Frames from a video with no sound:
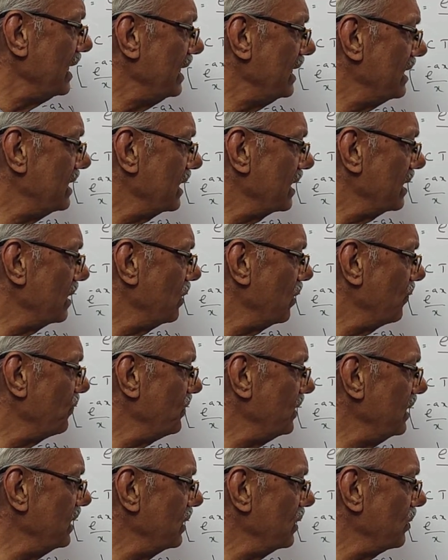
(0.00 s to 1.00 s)
integral
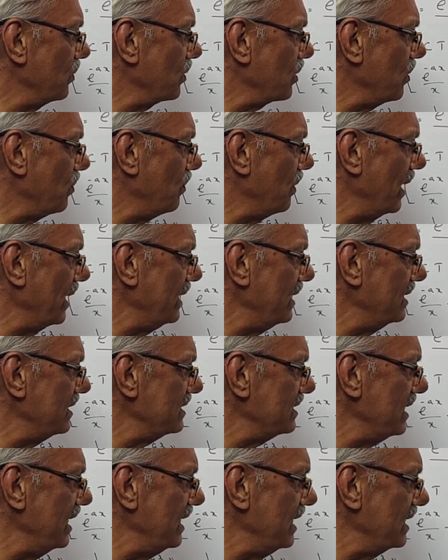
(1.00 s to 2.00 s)
of e to the power of
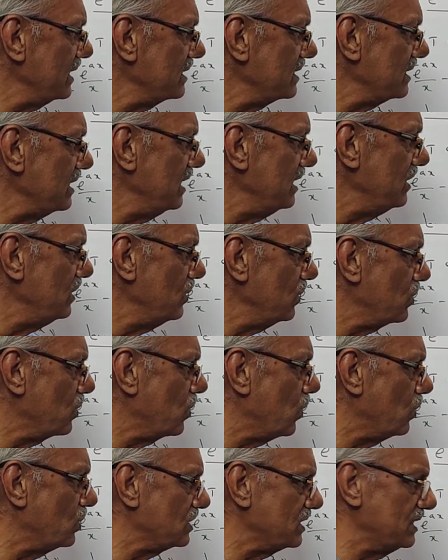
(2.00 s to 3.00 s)
minus ax into
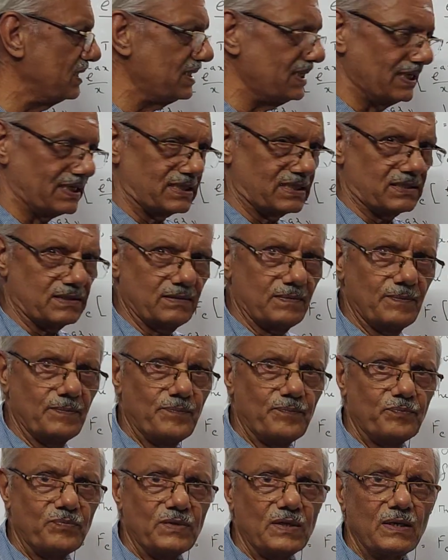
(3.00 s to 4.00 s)
cos sx.
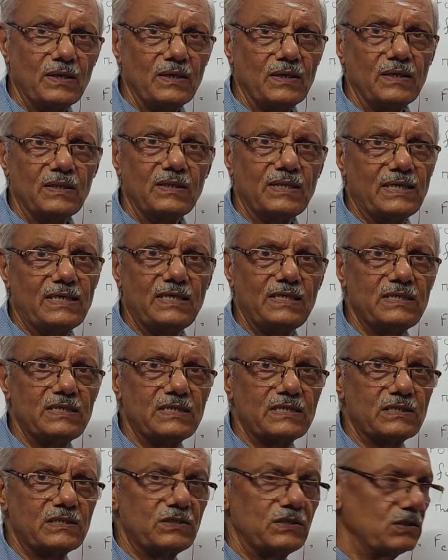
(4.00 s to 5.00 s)
That
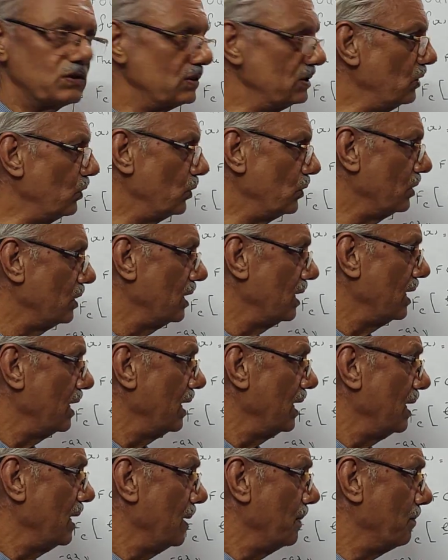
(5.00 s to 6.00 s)
is known.
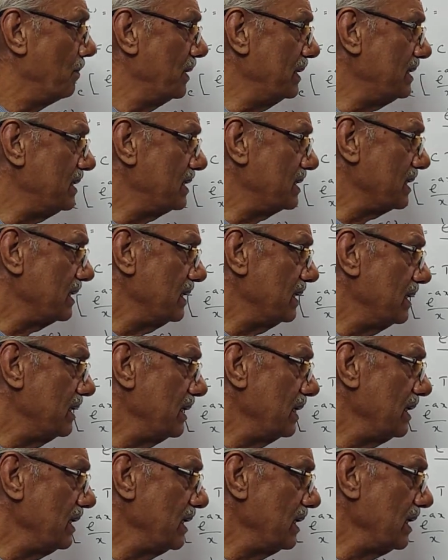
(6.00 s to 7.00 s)
But
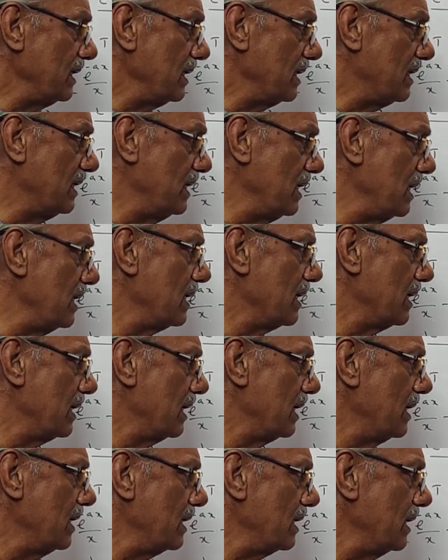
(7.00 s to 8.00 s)

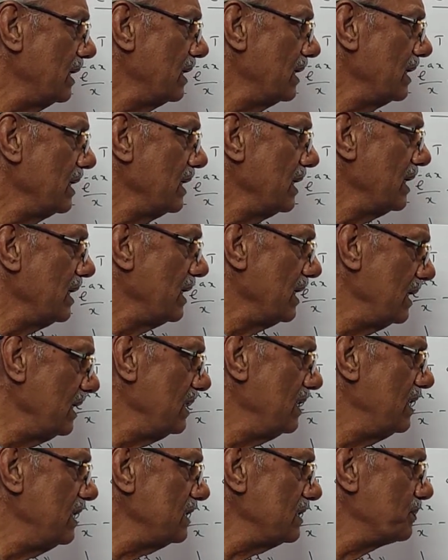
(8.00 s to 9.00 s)
here,
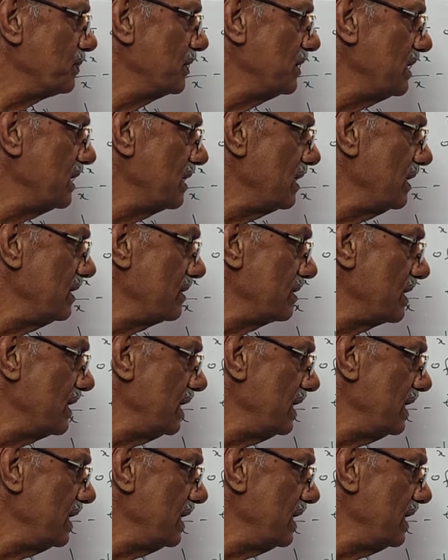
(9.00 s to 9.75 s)
in this particular